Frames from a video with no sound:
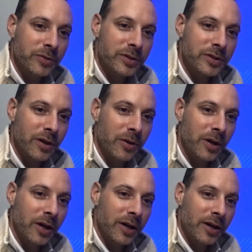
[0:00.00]
So
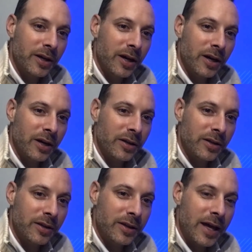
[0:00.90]

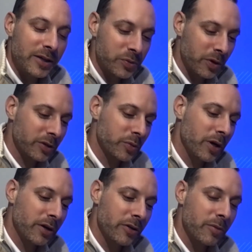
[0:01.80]
that has worked
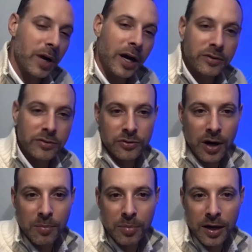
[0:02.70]
well, either Box or
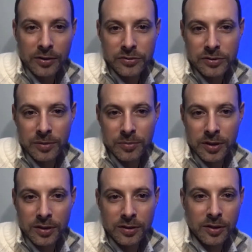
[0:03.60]
Dropbox or
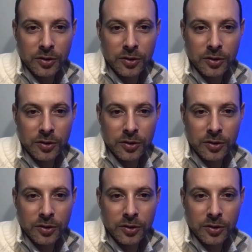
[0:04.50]
something,